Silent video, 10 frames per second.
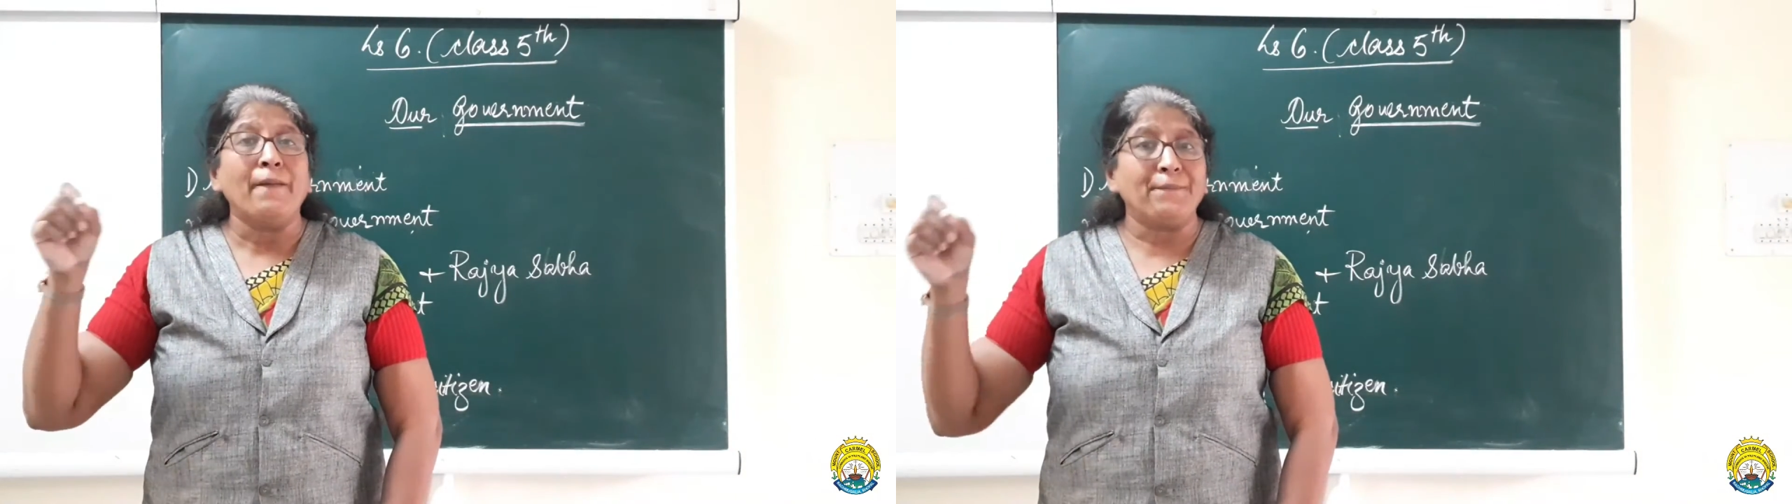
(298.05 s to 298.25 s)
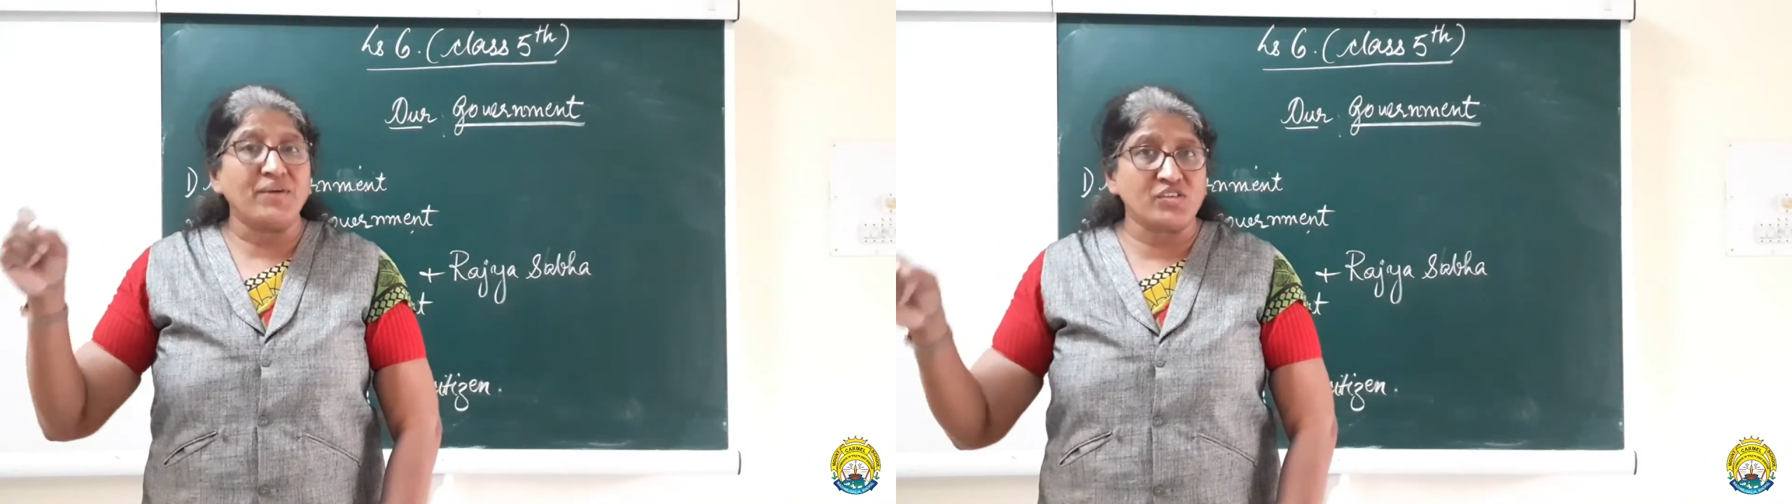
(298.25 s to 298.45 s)

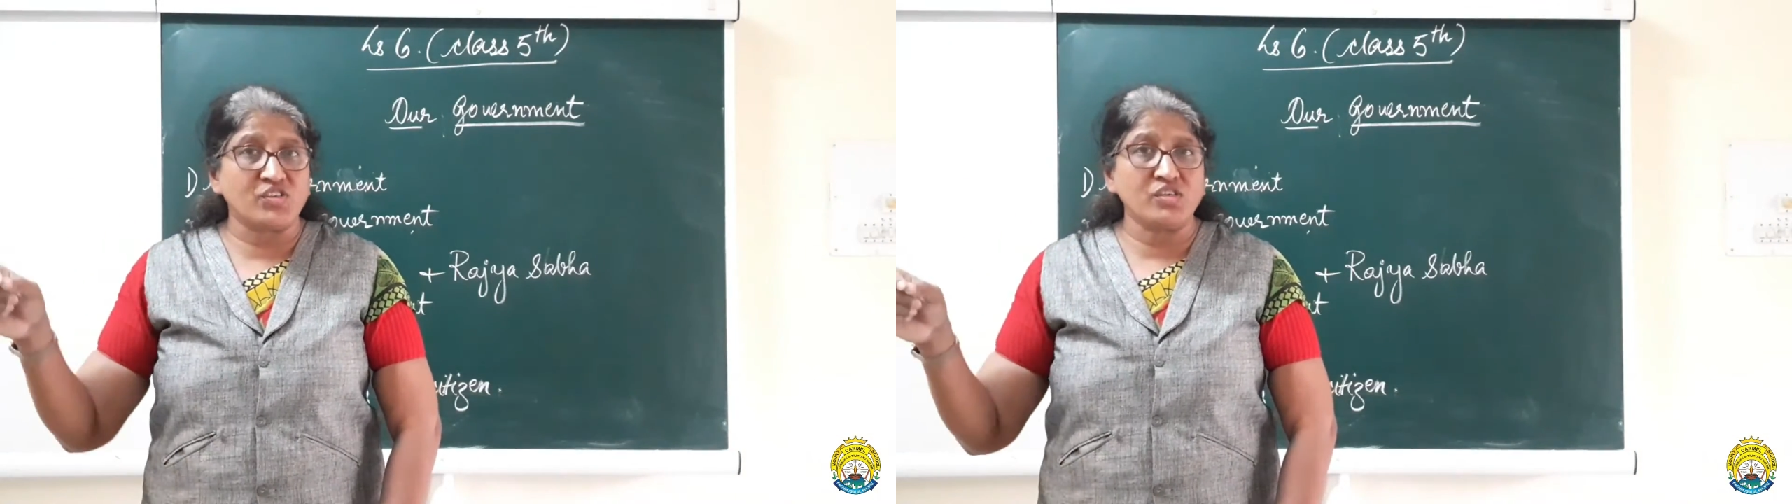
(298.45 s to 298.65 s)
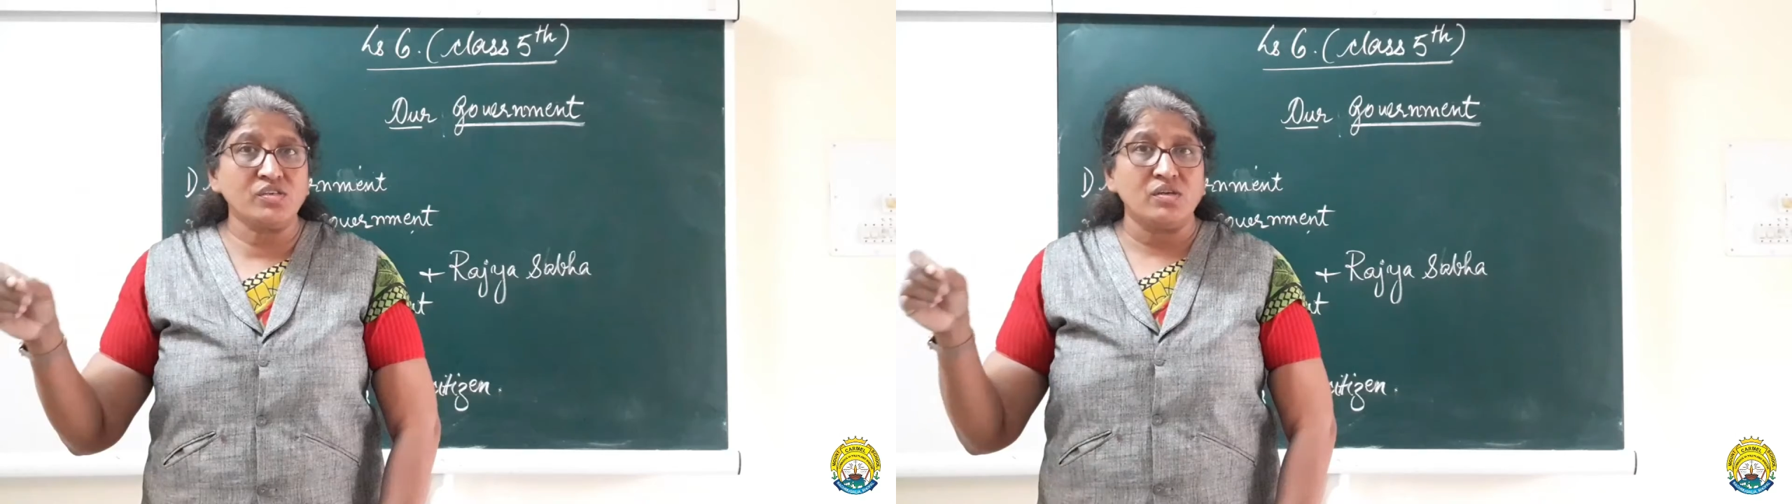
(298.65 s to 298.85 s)

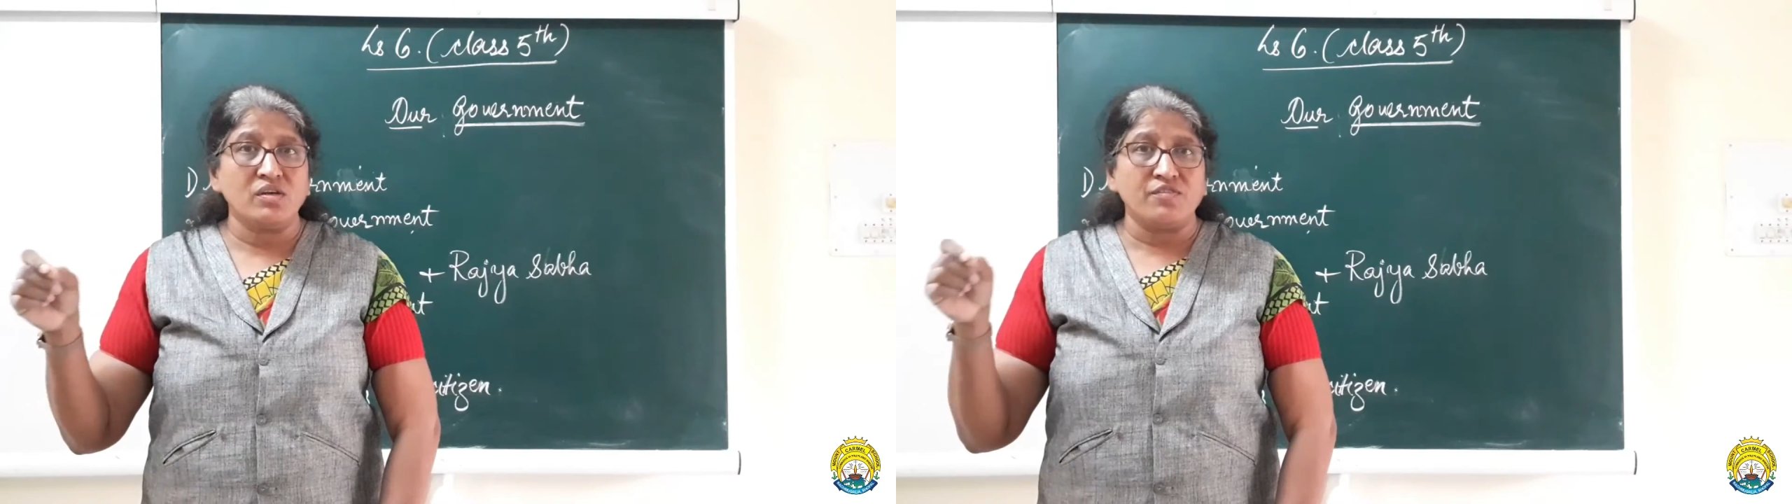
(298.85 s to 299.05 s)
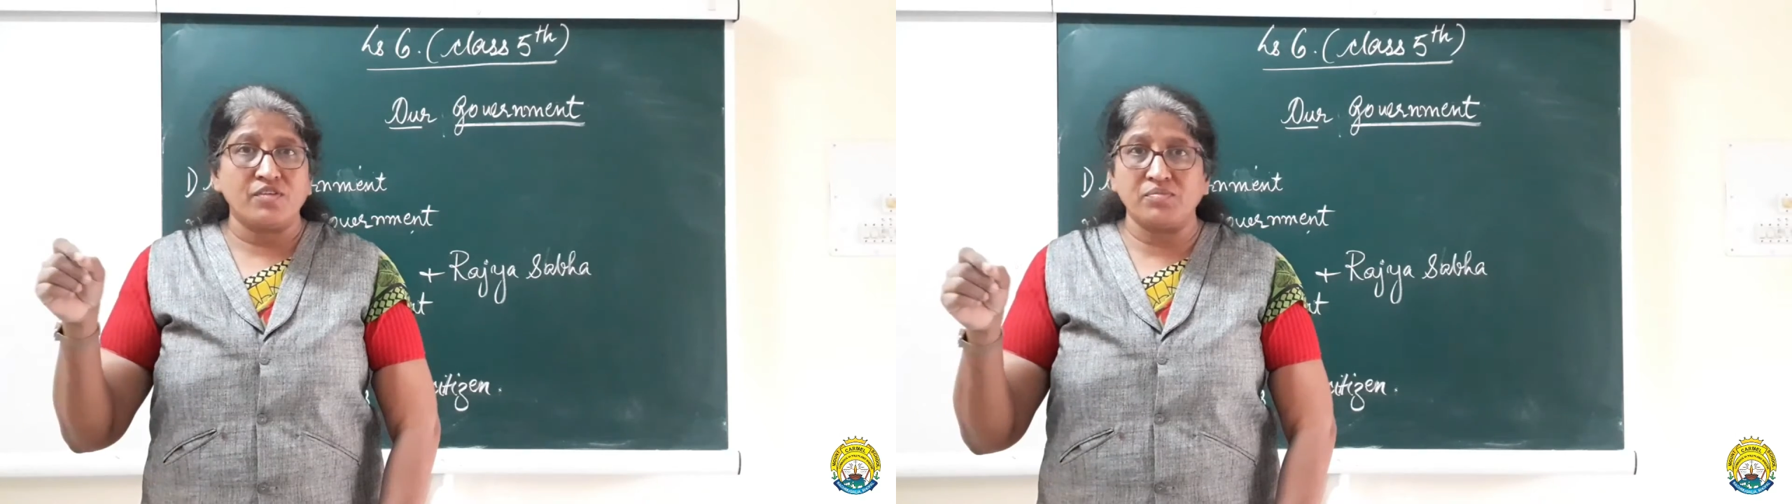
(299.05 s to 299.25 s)

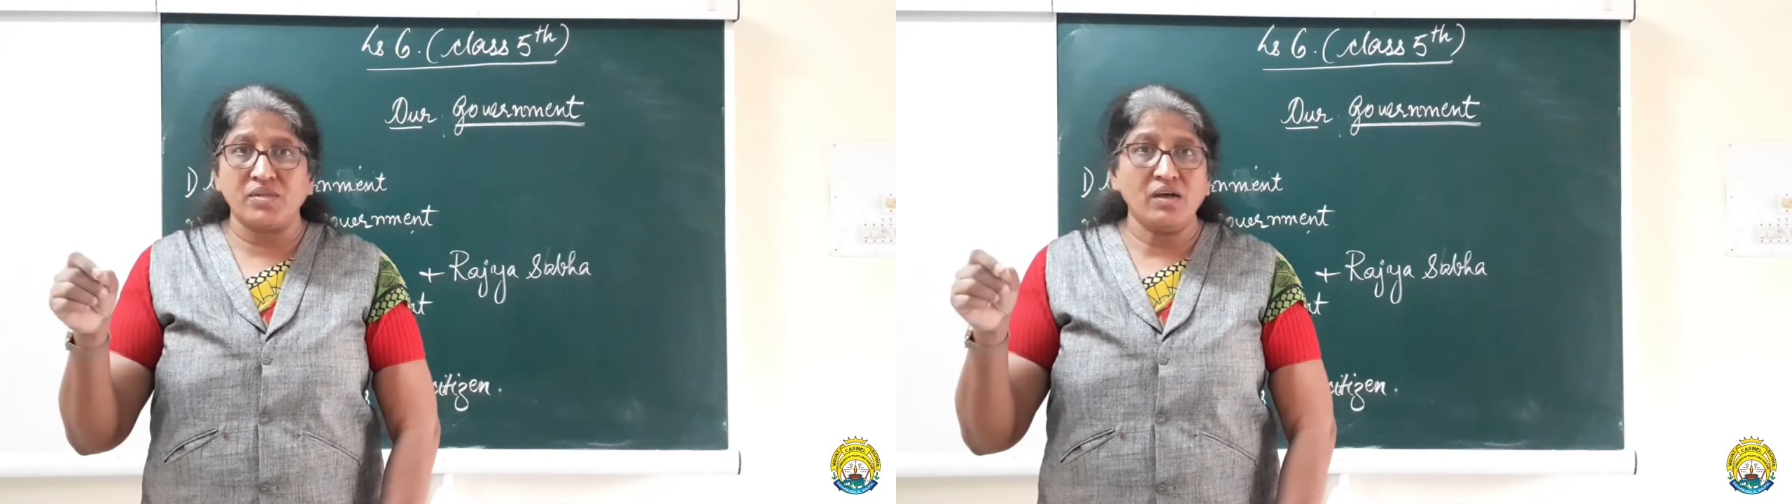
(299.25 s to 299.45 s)
person from the